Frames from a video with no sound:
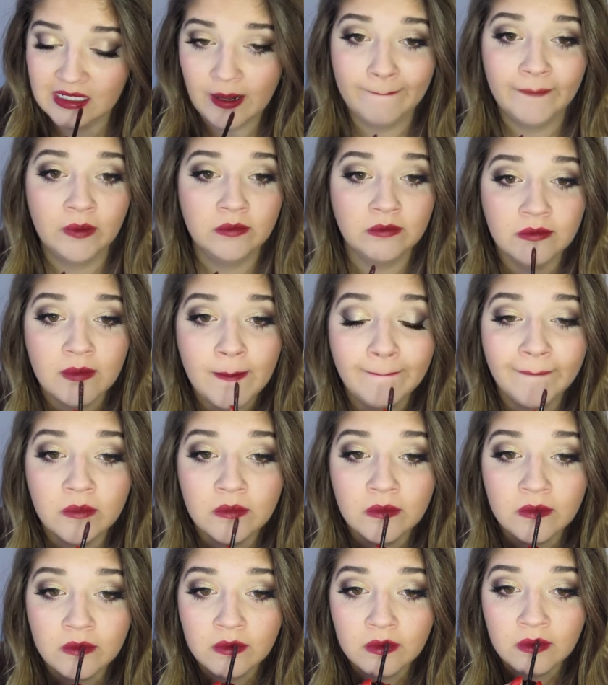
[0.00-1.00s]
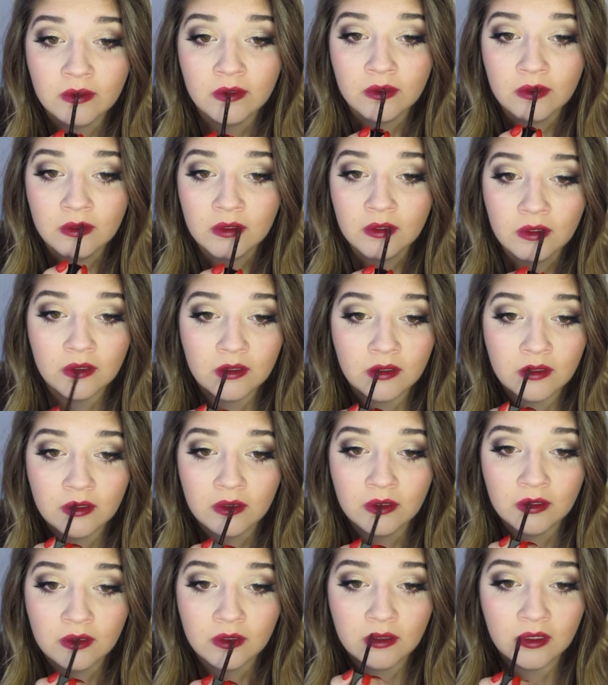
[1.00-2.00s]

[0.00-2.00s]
so that it really helped it pop.